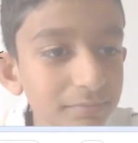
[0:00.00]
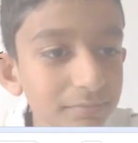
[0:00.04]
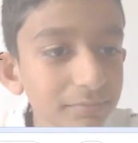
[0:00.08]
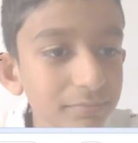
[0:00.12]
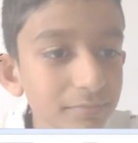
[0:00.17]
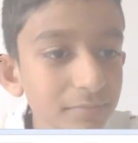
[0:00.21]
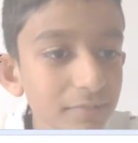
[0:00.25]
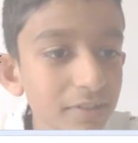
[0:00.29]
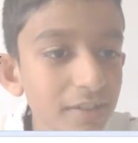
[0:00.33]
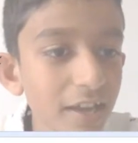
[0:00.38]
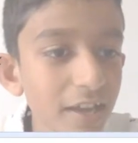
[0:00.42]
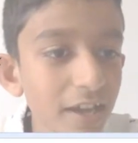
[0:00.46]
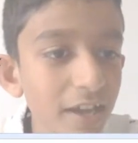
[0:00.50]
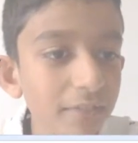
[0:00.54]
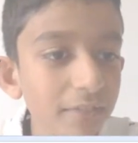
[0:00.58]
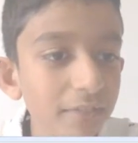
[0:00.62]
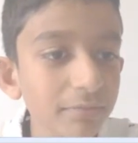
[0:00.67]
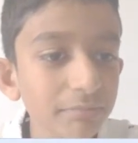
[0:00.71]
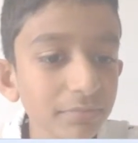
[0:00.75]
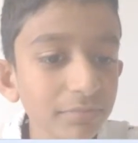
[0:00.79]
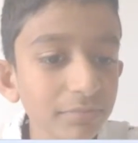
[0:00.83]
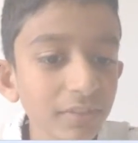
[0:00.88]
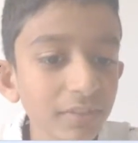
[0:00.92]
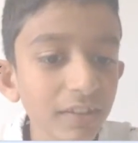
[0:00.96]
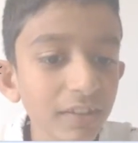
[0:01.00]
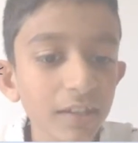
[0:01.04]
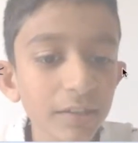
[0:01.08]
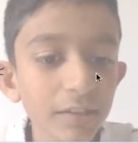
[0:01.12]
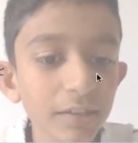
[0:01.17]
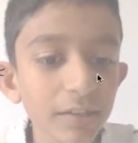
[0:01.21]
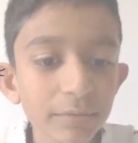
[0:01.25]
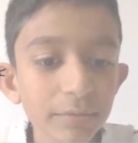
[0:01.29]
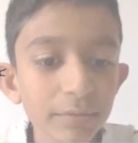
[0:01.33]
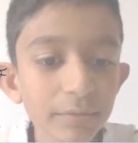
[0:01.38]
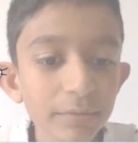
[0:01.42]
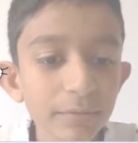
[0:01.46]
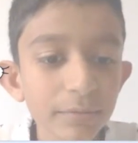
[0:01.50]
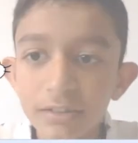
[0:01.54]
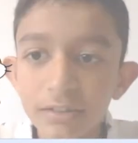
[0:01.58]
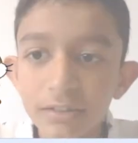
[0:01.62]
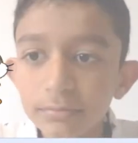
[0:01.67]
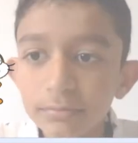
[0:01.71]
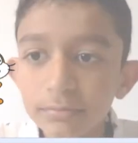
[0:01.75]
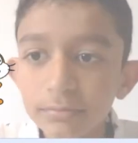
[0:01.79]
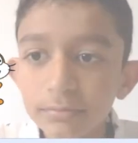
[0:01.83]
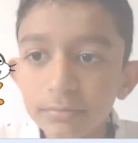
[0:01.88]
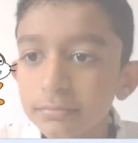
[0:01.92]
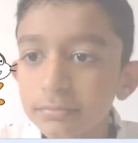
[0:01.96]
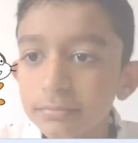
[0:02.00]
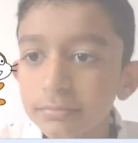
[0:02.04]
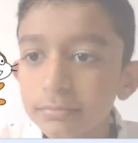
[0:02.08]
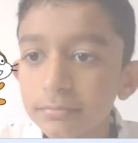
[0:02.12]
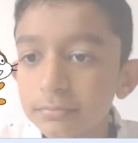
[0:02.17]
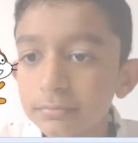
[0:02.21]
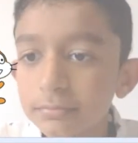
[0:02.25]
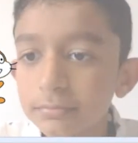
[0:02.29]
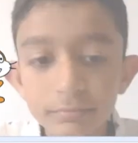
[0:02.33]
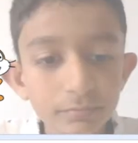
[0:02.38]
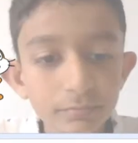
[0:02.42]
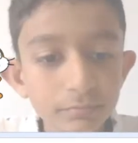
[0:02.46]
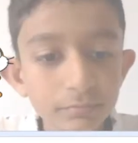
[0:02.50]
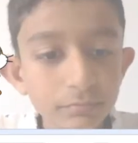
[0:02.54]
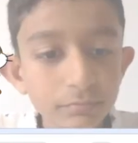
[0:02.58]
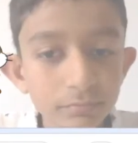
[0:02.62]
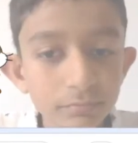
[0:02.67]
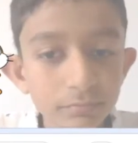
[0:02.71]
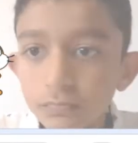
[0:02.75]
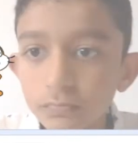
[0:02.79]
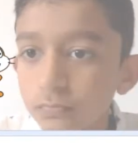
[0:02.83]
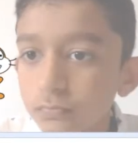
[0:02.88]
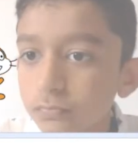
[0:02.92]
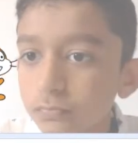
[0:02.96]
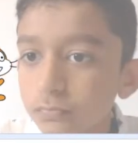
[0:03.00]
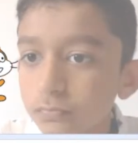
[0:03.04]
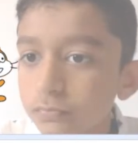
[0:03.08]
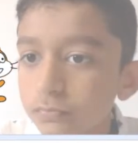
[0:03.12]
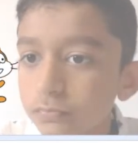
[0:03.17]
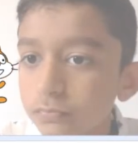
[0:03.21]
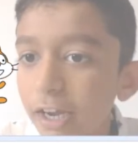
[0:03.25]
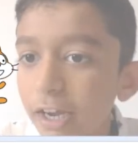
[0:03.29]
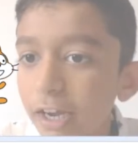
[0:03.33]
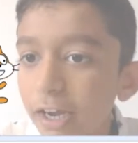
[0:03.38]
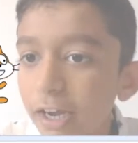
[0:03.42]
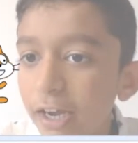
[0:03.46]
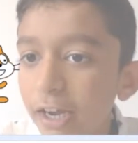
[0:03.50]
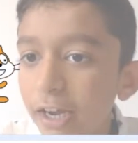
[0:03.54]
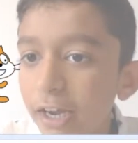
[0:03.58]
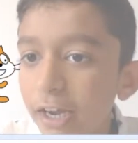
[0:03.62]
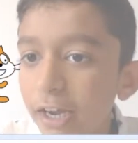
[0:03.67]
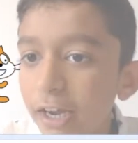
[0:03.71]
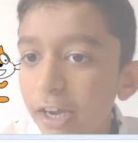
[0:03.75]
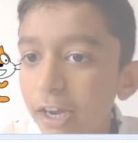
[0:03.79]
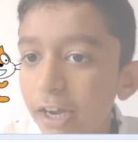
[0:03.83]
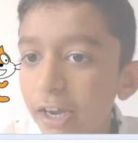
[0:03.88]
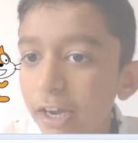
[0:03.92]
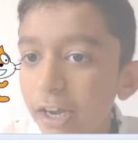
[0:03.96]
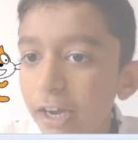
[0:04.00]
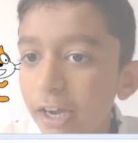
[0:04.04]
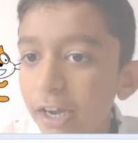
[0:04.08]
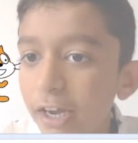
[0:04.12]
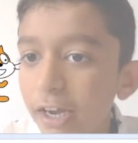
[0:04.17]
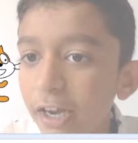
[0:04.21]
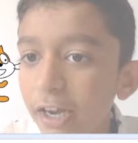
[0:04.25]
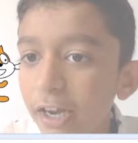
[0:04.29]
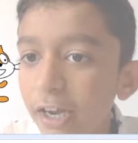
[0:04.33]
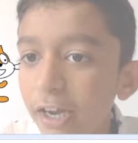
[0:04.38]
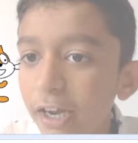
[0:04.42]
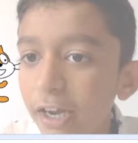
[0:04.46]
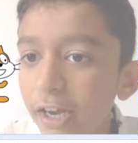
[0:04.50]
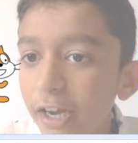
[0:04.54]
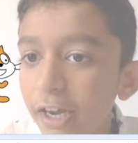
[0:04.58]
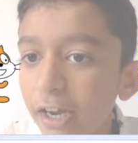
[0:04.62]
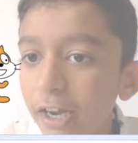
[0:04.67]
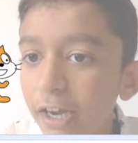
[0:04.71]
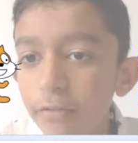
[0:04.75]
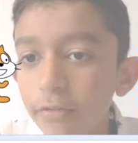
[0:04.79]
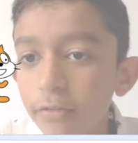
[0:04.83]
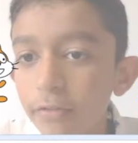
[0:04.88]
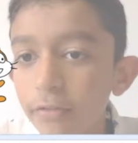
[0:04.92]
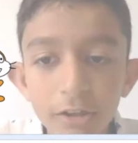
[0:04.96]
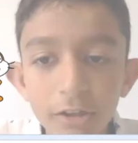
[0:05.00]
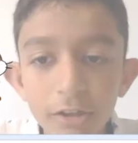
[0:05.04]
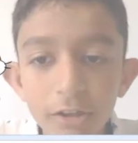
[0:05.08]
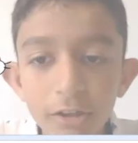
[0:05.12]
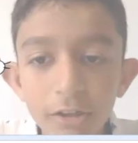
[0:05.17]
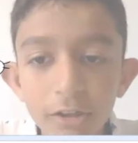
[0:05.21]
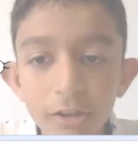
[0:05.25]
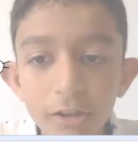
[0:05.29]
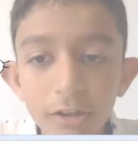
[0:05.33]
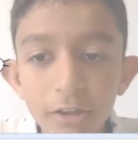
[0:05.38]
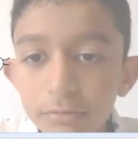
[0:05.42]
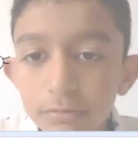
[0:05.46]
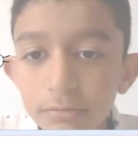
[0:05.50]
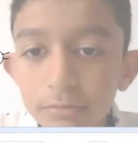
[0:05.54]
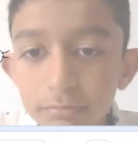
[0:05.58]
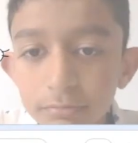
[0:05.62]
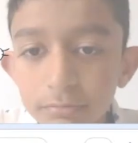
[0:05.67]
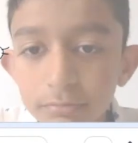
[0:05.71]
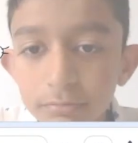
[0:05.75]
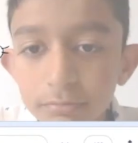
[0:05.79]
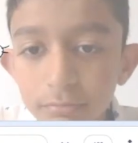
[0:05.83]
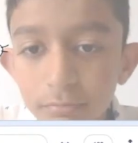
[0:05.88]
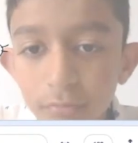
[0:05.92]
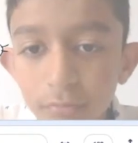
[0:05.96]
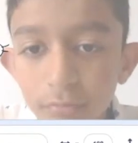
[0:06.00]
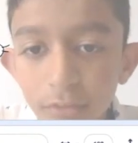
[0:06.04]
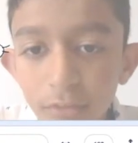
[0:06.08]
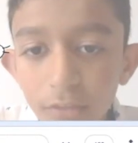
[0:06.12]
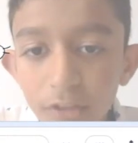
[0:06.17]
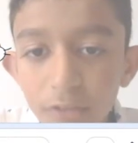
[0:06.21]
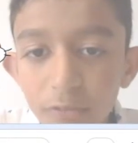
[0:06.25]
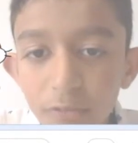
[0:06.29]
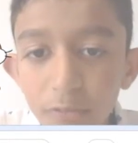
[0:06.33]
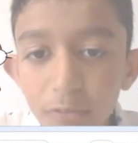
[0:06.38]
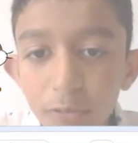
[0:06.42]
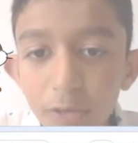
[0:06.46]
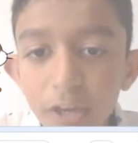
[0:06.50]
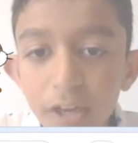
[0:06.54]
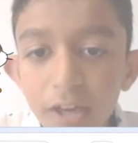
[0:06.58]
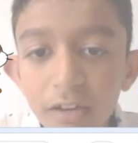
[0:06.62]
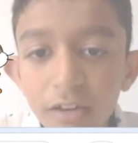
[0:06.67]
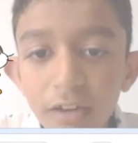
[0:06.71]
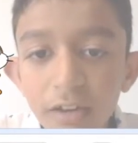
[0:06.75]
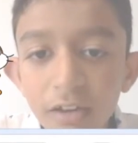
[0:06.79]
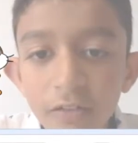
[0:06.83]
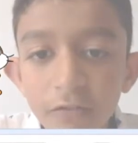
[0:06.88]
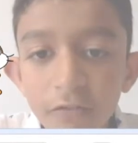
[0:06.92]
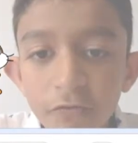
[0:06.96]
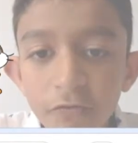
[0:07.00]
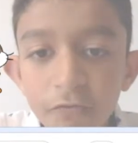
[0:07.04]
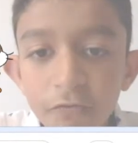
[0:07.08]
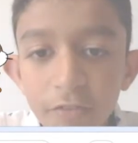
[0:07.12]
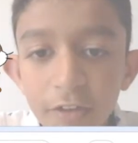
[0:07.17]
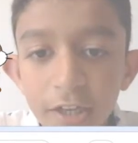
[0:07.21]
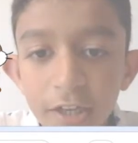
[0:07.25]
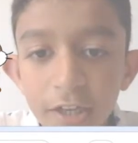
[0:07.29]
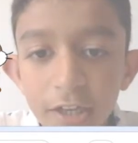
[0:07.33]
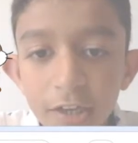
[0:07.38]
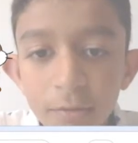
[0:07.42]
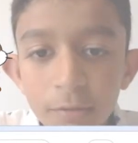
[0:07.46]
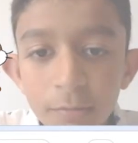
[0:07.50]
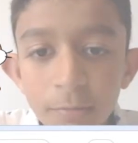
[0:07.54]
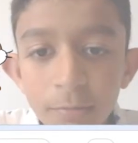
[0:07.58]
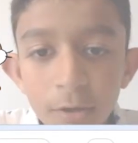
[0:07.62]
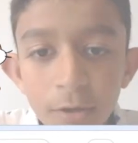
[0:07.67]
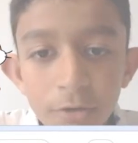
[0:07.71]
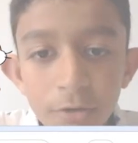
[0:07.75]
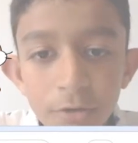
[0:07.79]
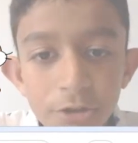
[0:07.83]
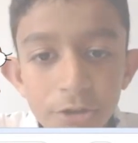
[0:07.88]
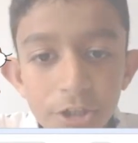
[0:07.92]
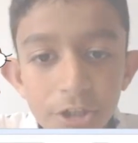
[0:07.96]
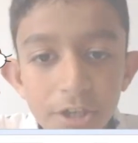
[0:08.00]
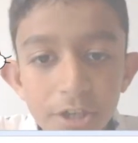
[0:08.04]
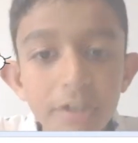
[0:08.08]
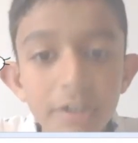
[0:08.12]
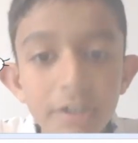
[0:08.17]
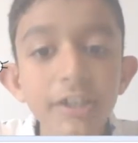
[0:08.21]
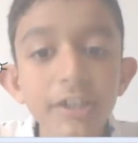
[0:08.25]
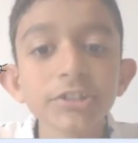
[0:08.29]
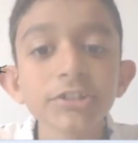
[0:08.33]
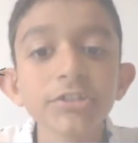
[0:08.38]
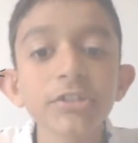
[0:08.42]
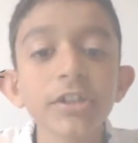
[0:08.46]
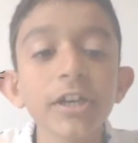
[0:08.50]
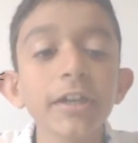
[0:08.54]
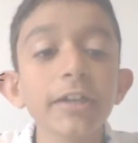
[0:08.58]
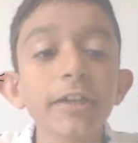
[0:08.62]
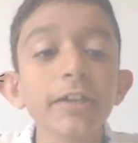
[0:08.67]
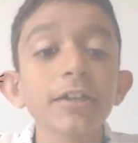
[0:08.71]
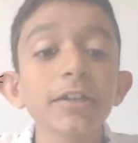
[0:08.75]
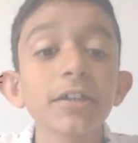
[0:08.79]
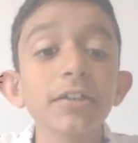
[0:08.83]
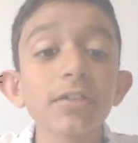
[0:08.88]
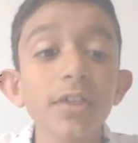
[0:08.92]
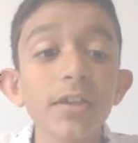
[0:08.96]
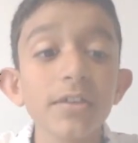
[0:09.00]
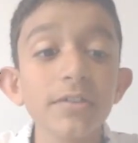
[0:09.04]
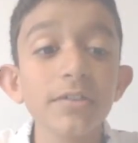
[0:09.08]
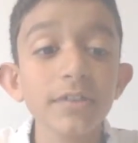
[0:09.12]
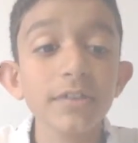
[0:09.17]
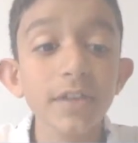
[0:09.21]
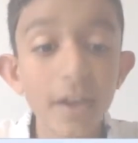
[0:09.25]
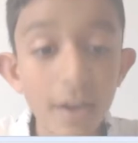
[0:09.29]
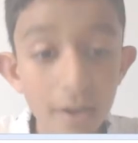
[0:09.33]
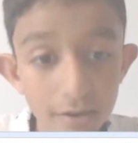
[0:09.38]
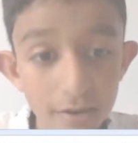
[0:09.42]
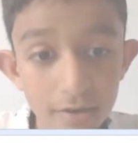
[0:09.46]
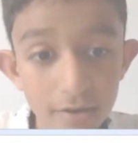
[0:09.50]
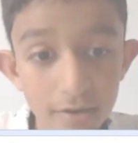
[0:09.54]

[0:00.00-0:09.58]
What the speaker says: Okay, there we go. Now, let's bring out this block. When video motion is greater than 10.